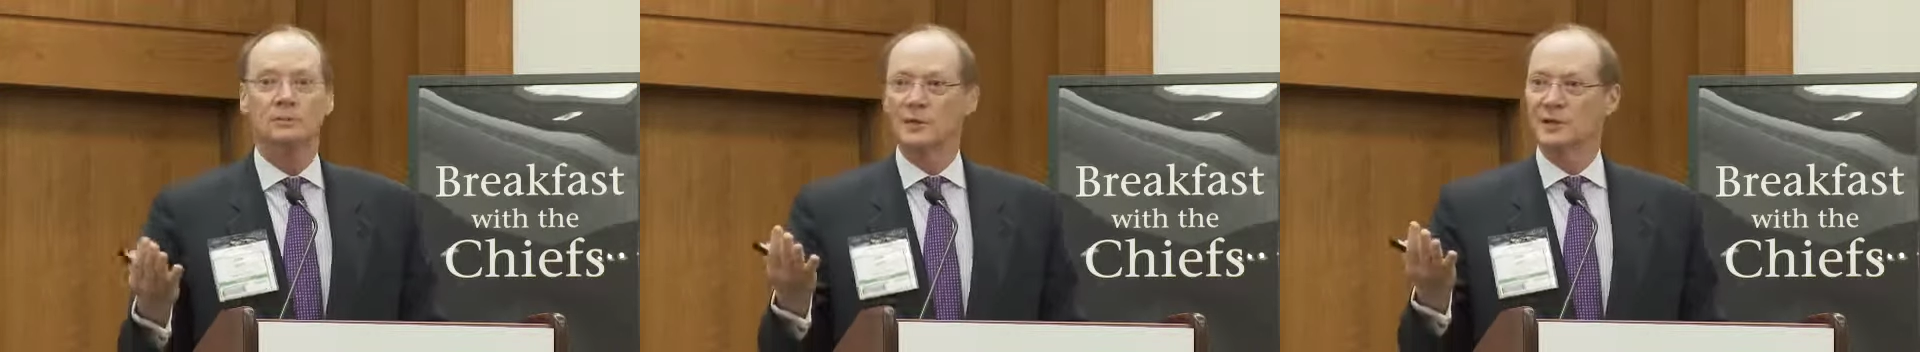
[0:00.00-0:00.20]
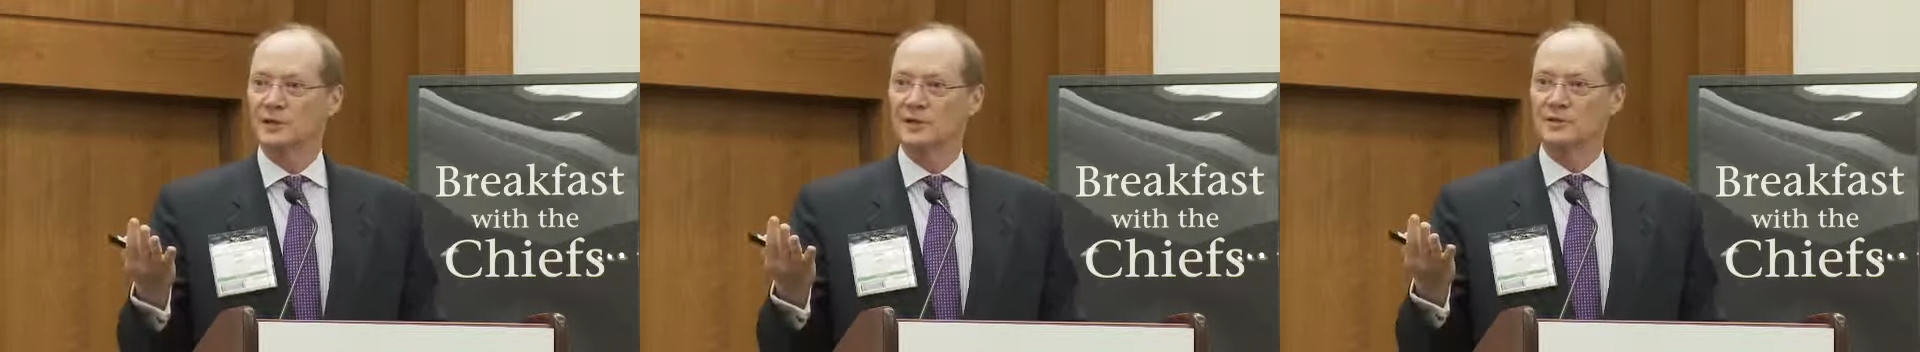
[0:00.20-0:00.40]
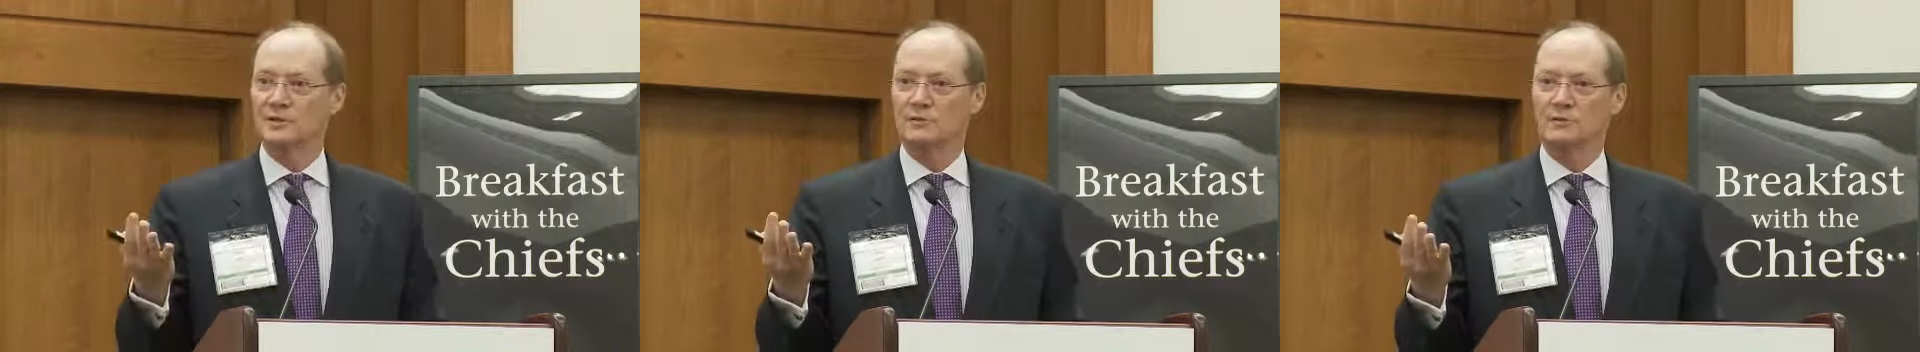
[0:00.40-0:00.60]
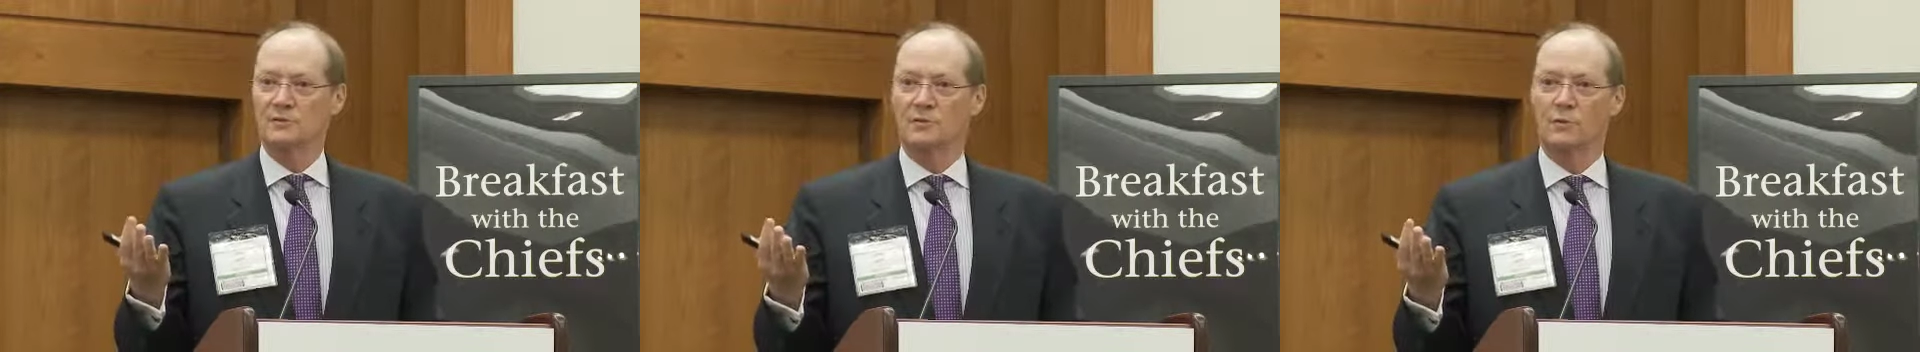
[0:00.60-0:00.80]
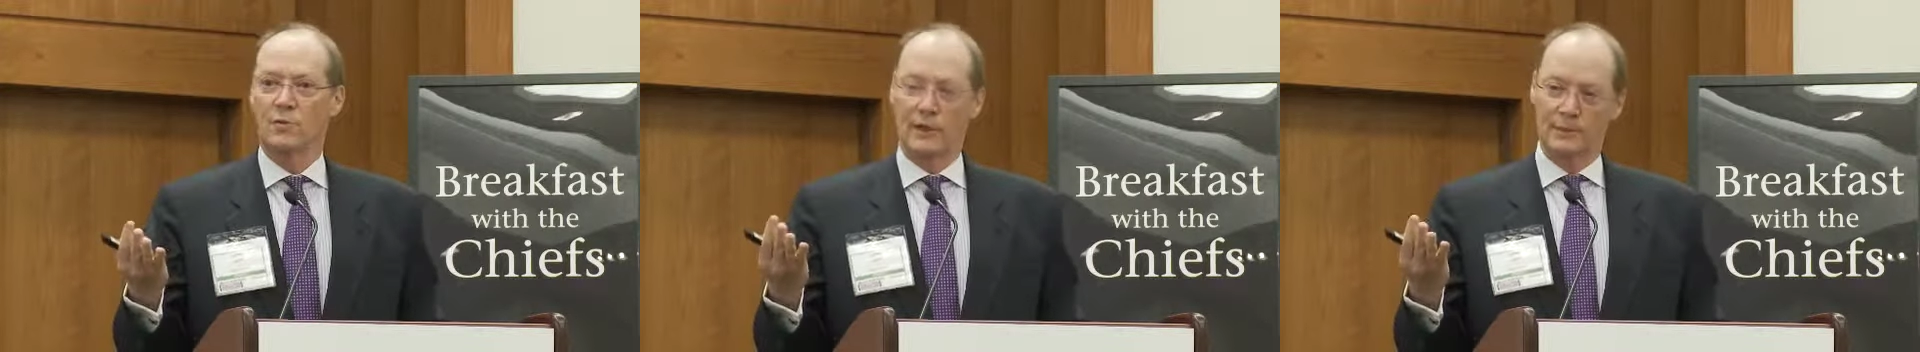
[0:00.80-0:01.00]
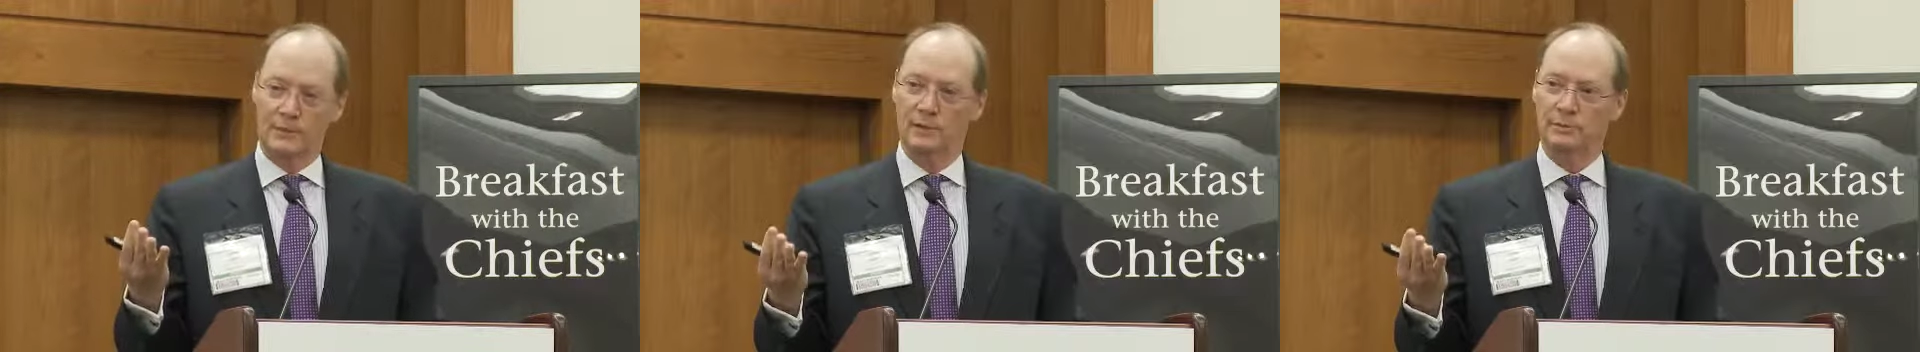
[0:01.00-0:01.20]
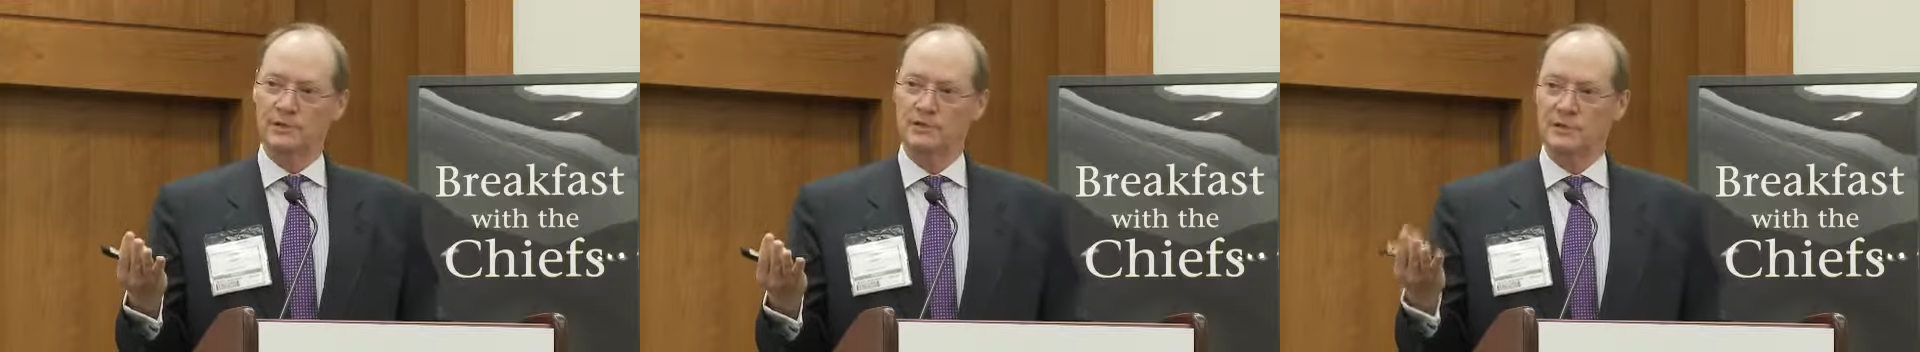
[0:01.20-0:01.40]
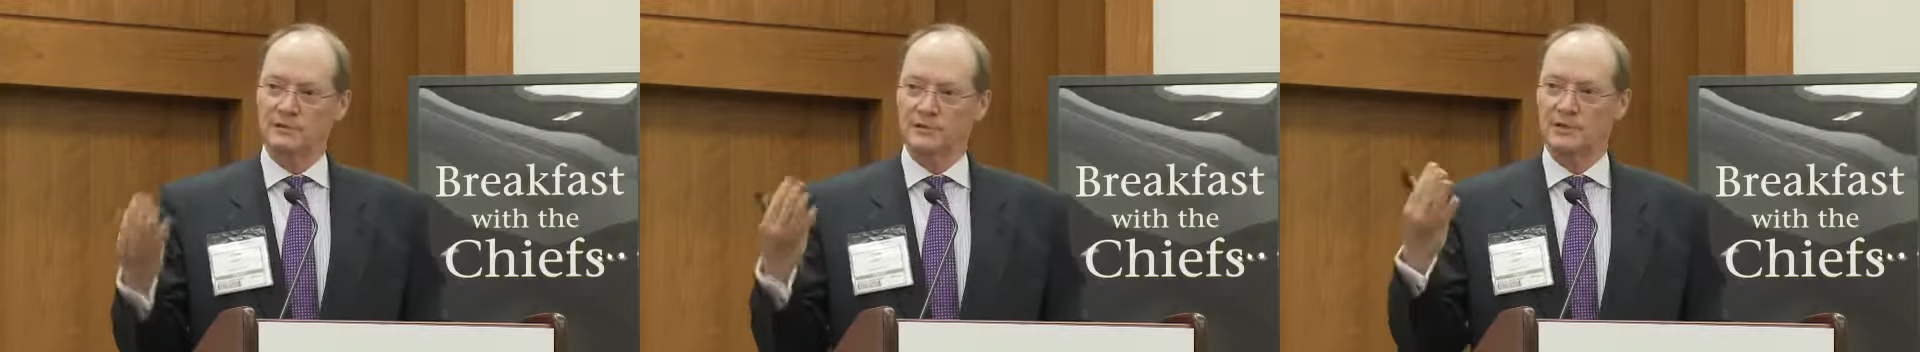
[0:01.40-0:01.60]
because why
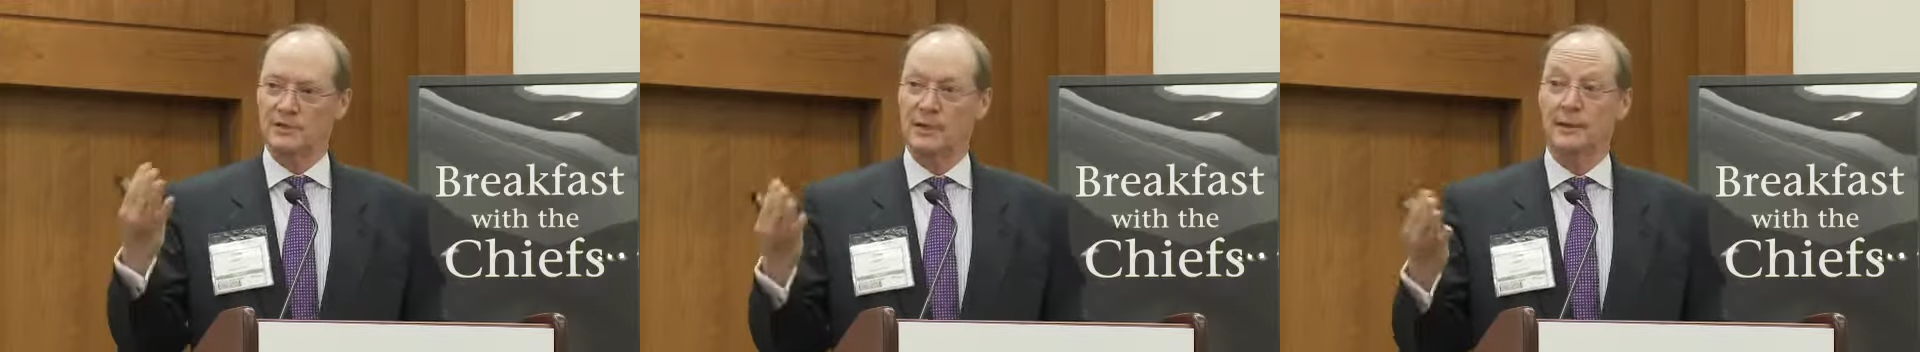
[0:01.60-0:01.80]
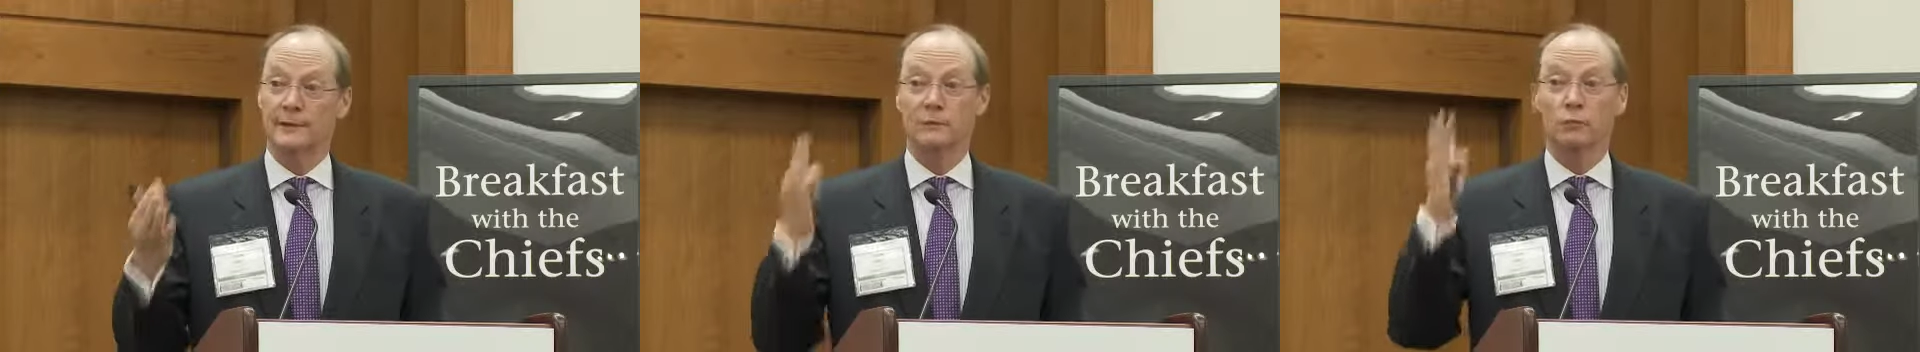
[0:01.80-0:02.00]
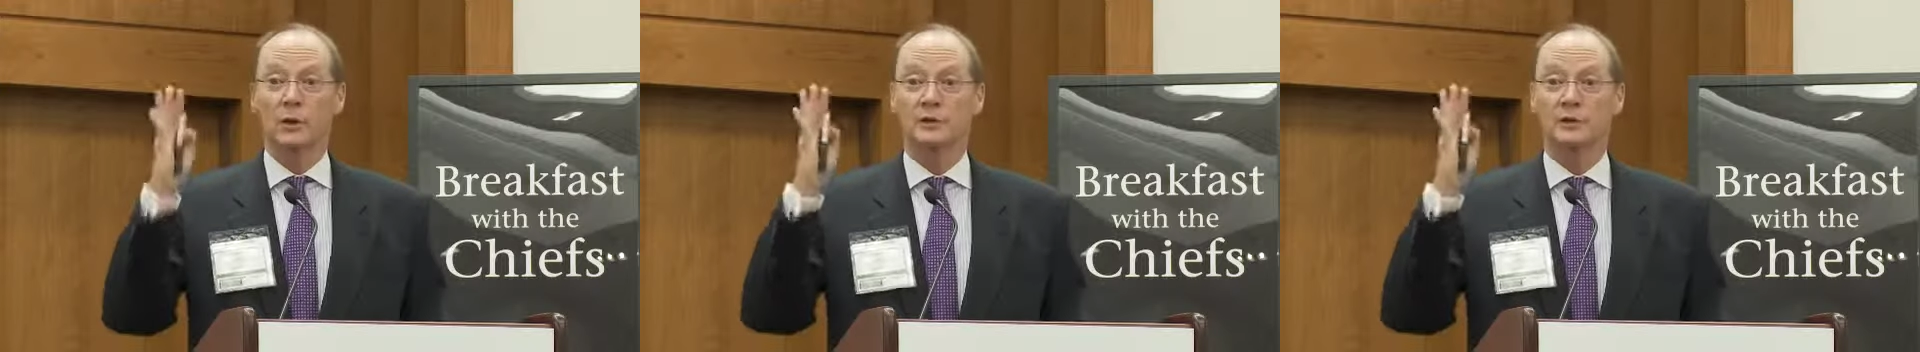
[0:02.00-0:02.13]
publish if it's negative?